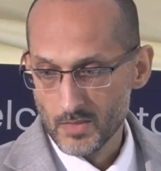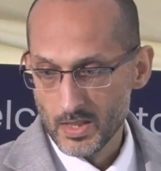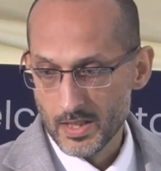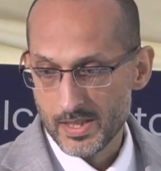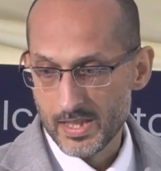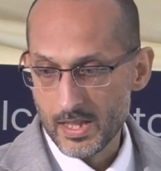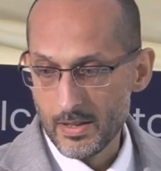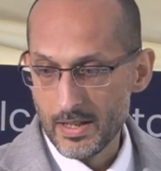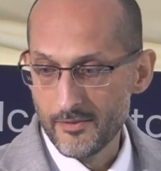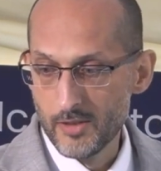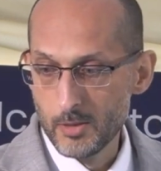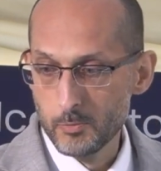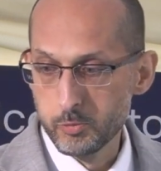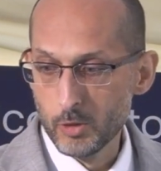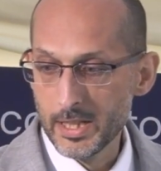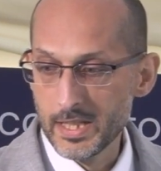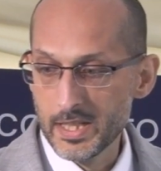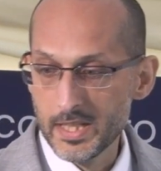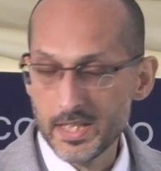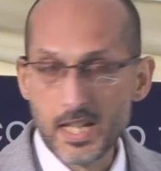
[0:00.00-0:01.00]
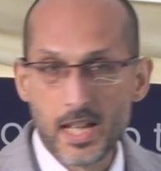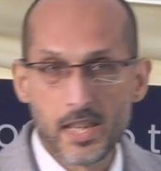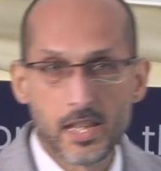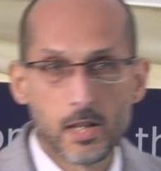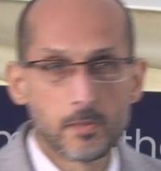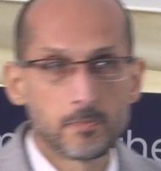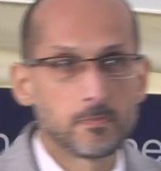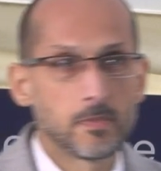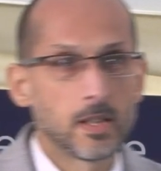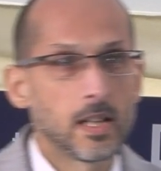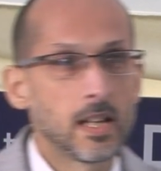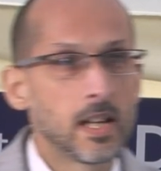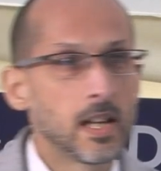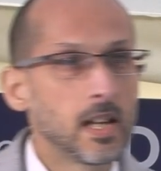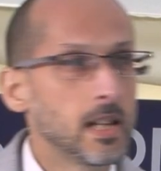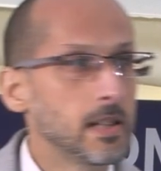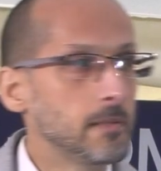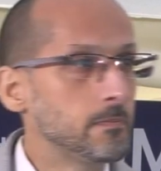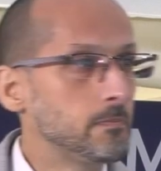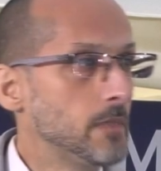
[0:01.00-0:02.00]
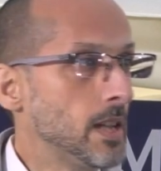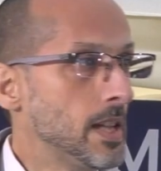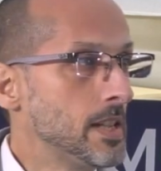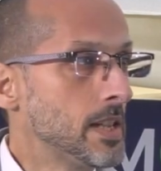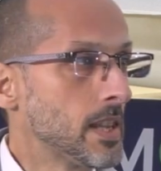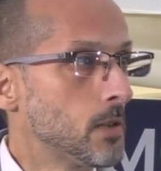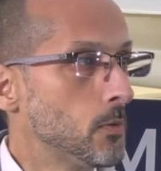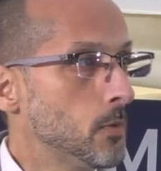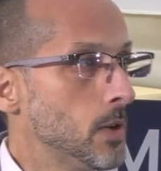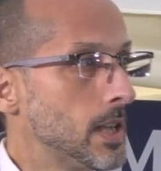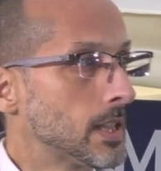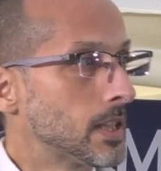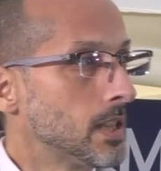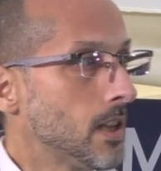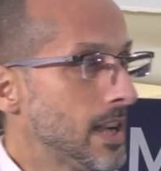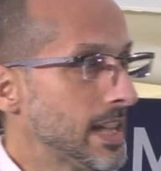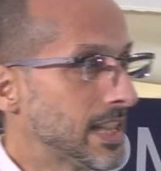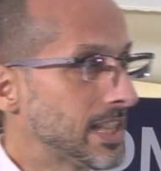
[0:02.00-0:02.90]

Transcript: So if you bring in another word like